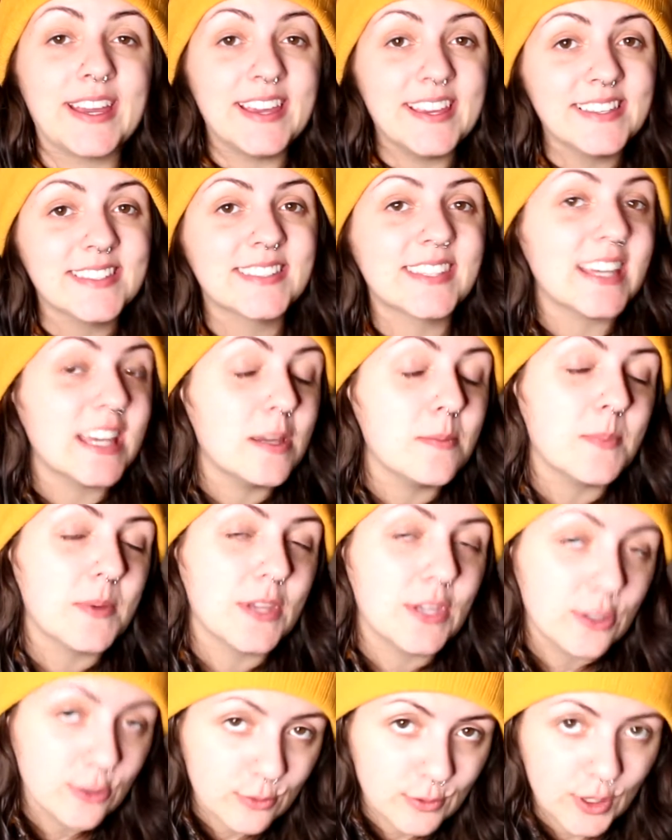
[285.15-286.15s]
is
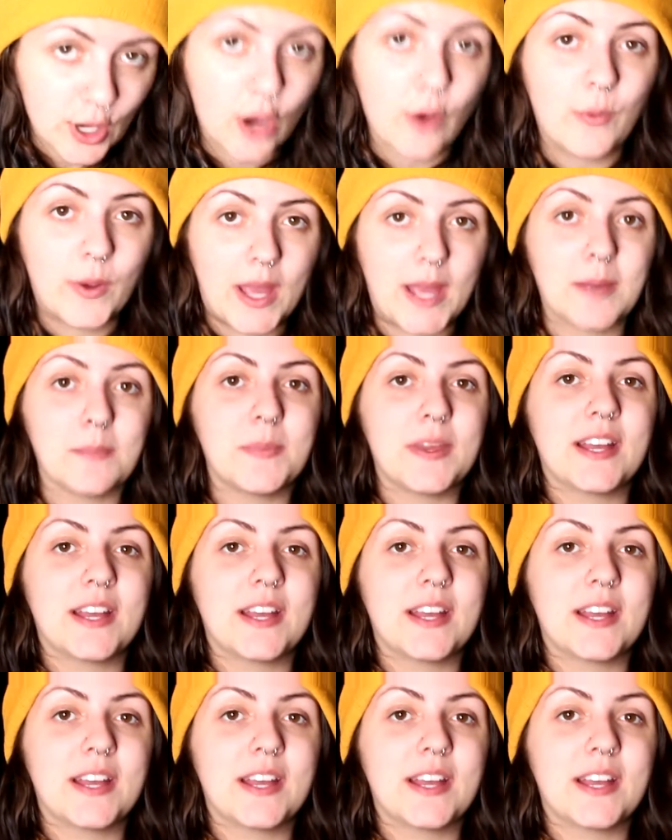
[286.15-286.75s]
keeping you going,